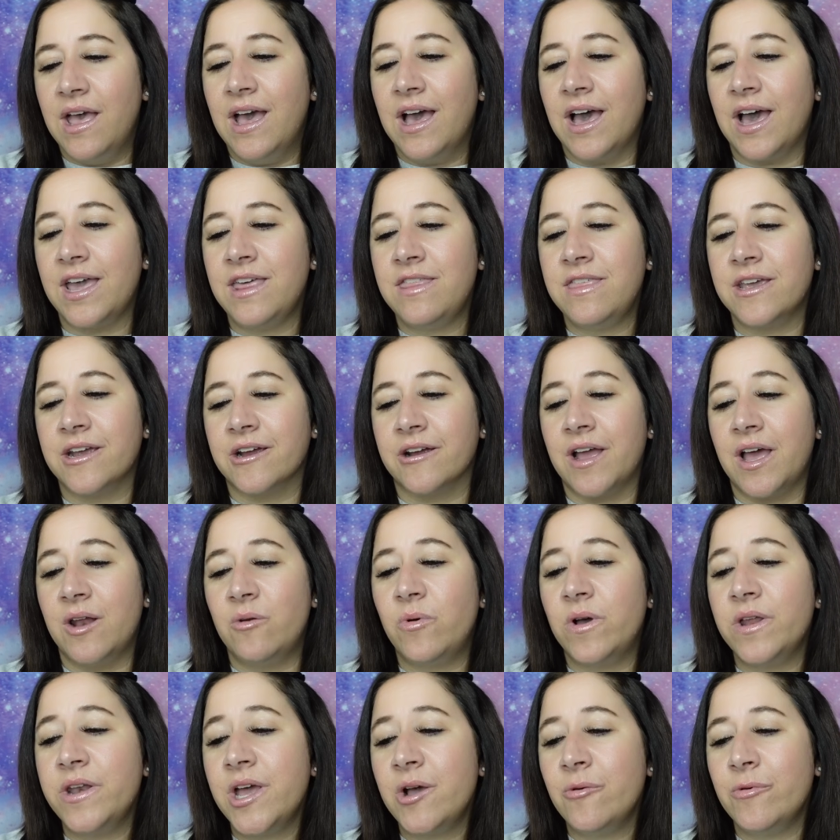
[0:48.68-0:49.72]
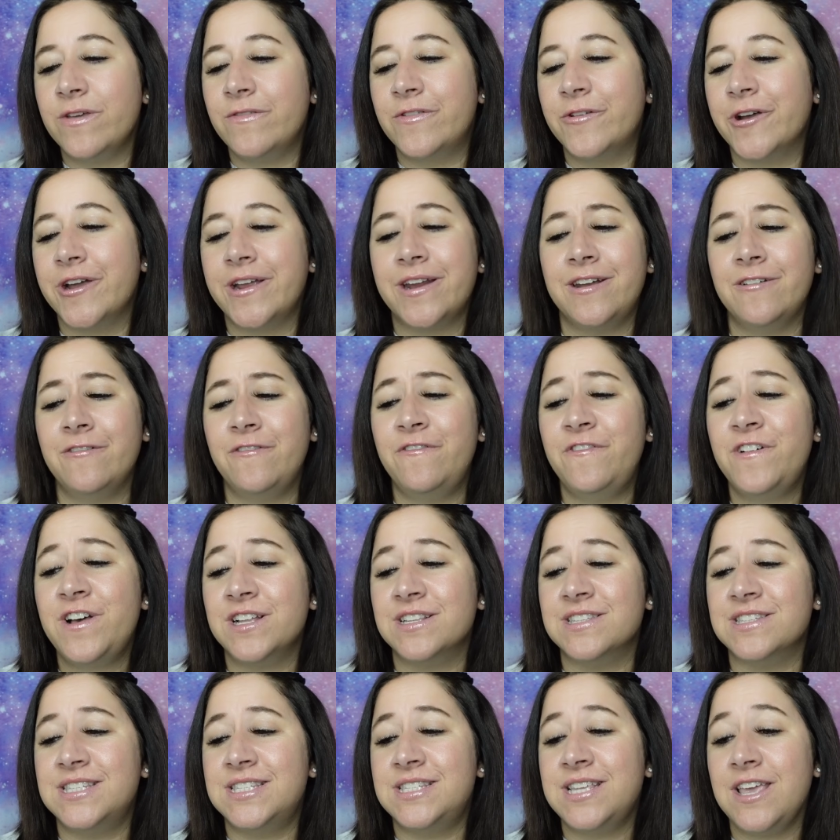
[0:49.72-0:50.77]
Hi there, at Whatnot we've created a
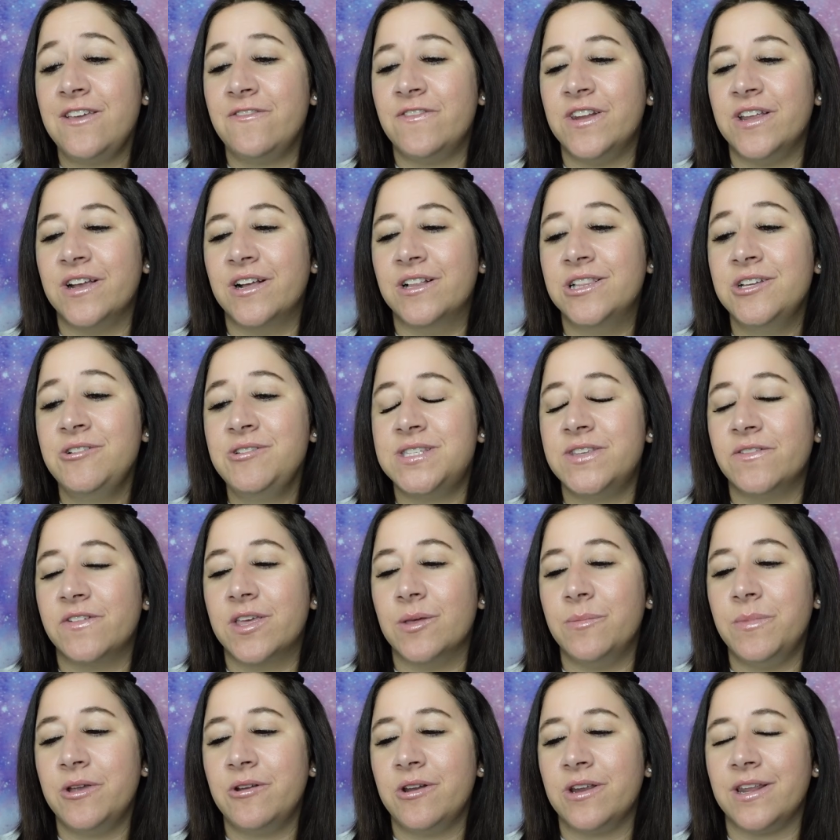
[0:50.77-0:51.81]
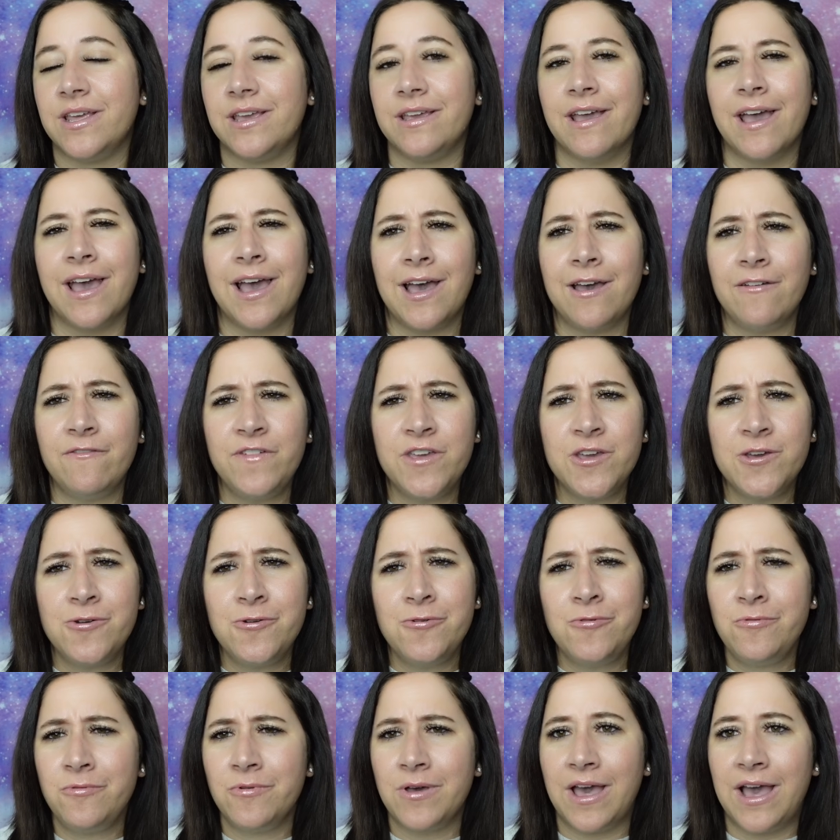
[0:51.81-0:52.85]
fun, safe, and inclusive community. Have
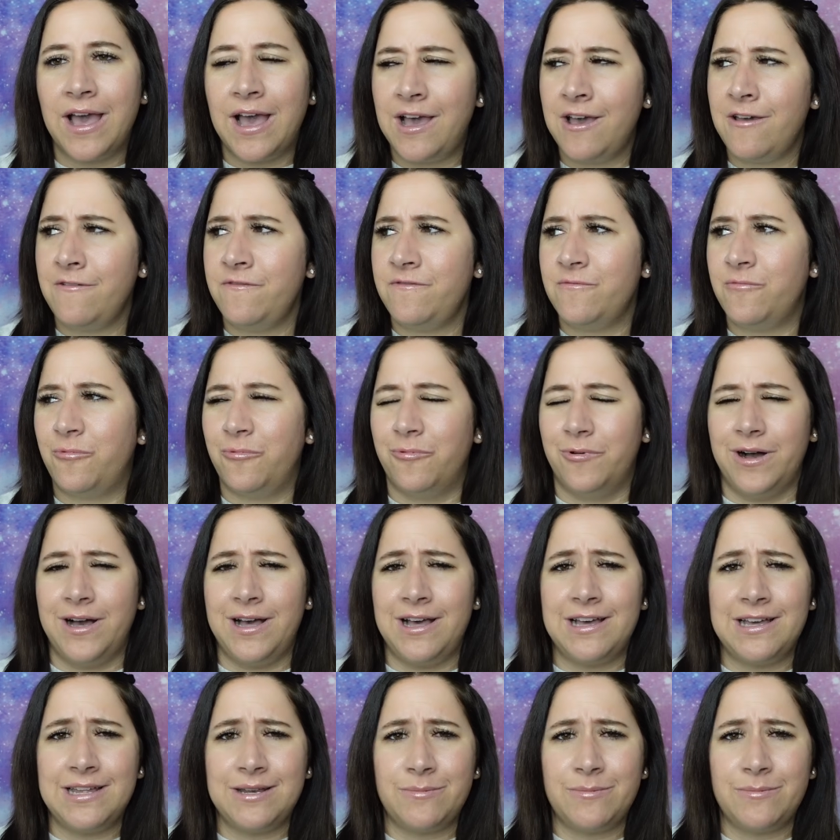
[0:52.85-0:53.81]
you? Have what?